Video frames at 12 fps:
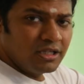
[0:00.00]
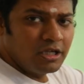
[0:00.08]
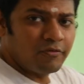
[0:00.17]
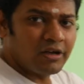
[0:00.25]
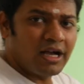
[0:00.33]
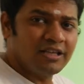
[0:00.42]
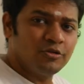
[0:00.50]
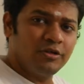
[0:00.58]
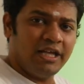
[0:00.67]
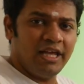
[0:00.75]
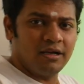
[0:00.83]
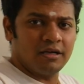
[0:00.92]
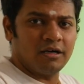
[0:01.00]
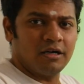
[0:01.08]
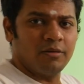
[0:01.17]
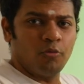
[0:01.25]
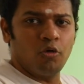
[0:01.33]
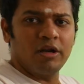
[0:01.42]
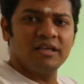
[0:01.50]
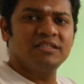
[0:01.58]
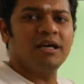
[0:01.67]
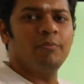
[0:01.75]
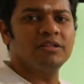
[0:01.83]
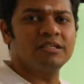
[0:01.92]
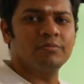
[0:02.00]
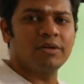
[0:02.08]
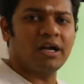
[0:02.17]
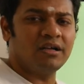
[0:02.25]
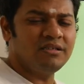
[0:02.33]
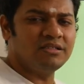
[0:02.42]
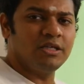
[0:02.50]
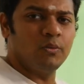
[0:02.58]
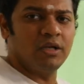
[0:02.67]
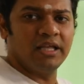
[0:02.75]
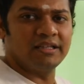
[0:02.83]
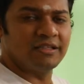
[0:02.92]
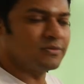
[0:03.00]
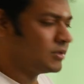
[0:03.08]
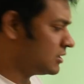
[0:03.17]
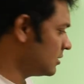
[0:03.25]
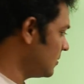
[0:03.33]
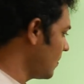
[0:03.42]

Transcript: In fact, as you take more examples and practice, you will get this method.